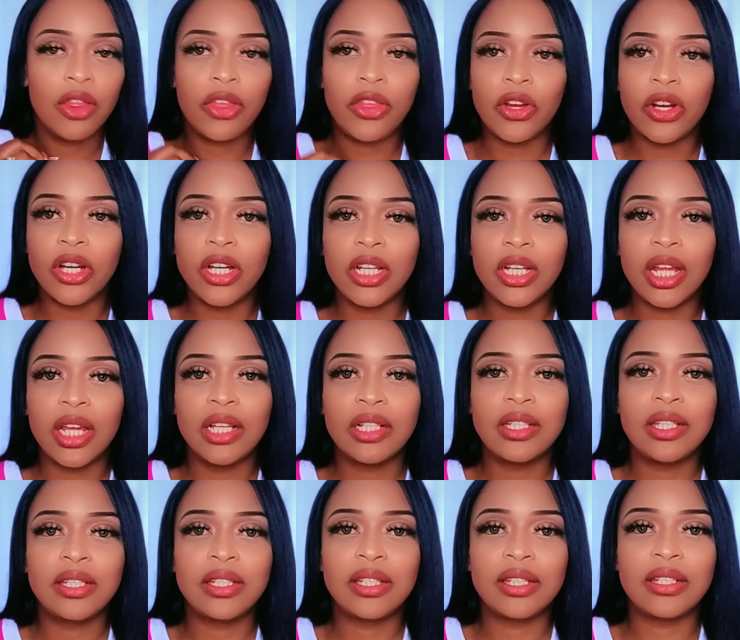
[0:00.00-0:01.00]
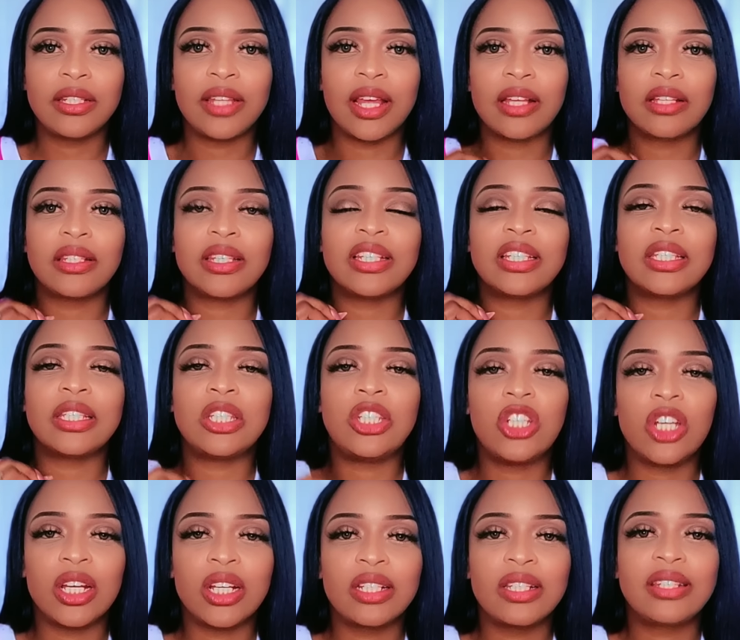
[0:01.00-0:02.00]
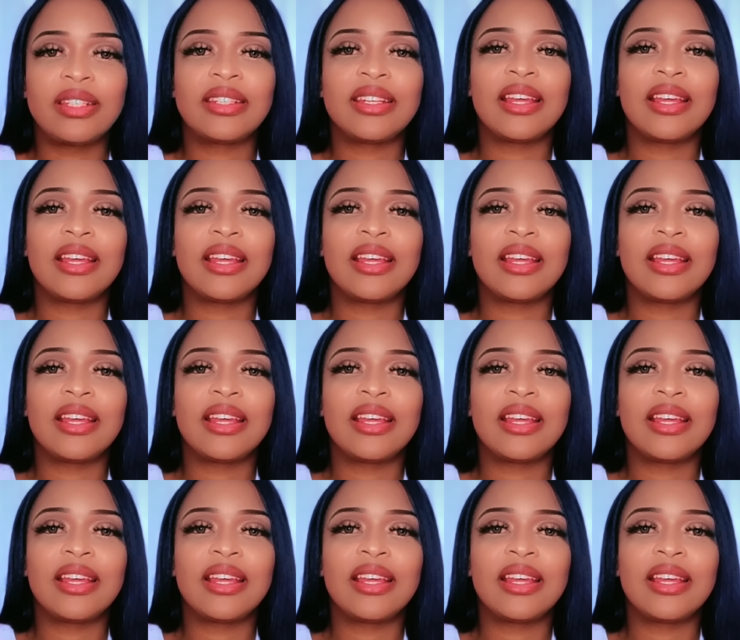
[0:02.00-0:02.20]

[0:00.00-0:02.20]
30 Days to Success is just